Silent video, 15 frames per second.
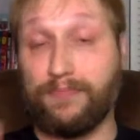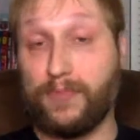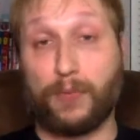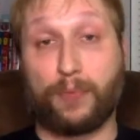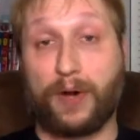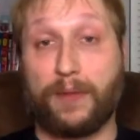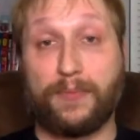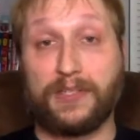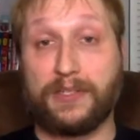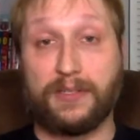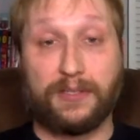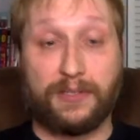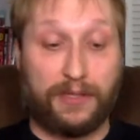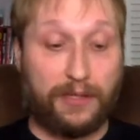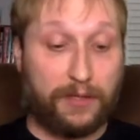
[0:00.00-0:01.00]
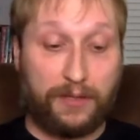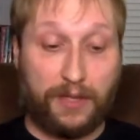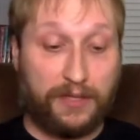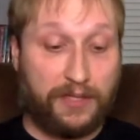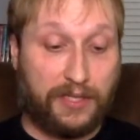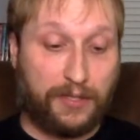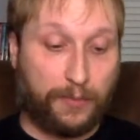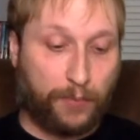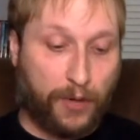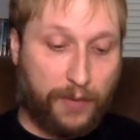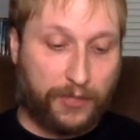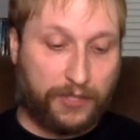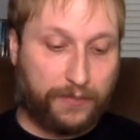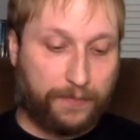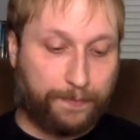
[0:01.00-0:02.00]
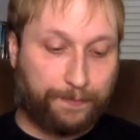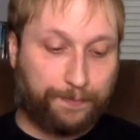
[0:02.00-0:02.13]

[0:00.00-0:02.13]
The premise is a, a decent premise.